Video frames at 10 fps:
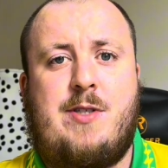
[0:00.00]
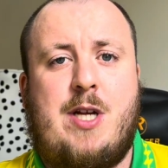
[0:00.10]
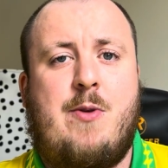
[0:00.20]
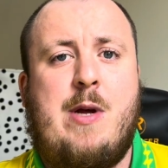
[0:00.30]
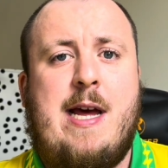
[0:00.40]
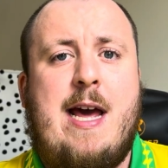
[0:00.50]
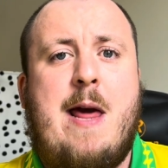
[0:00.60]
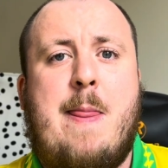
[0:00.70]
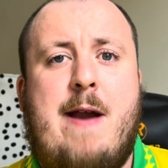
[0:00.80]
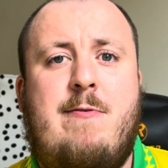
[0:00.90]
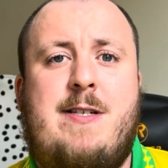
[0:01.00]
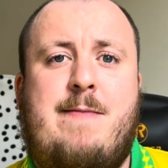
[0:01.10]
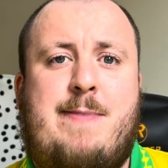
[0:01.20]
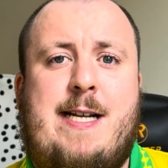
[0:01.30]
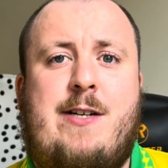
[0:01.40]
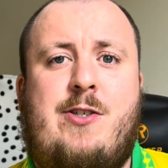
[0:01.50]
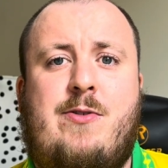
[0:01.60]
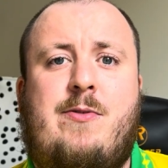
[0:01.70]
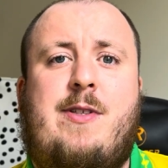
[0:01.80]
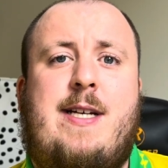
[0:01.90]
So there is a
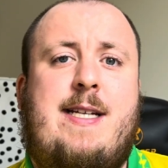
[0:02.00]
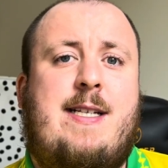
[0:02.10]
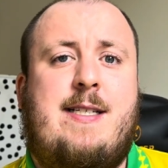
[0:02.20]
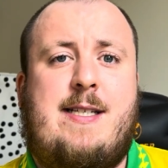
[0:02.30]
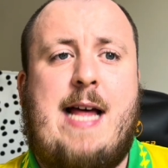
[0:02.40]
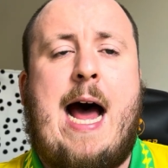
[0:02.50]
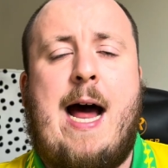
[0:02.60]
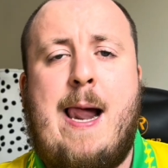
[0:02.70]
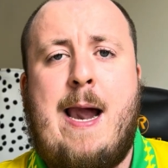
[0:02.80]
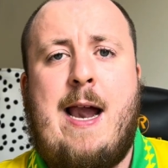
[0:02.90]
potential that he does that.